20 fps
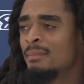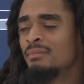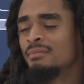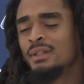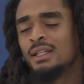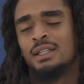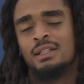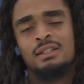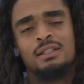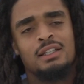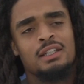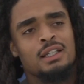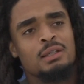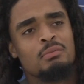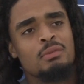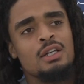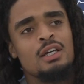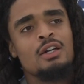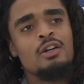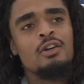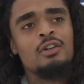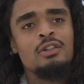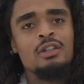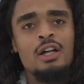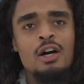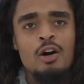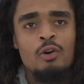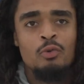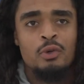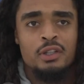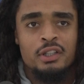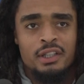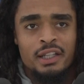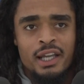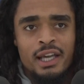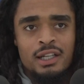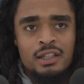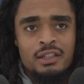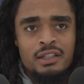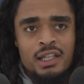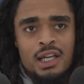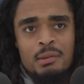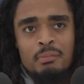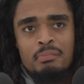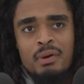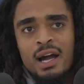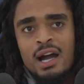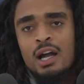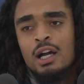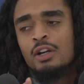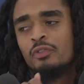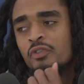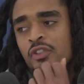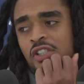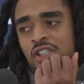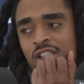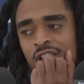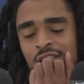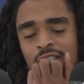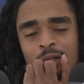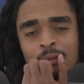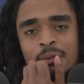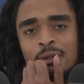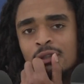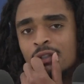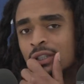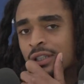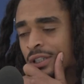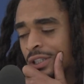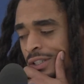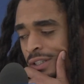Man, him man hurt long with it. They had a damn biography sitting up here.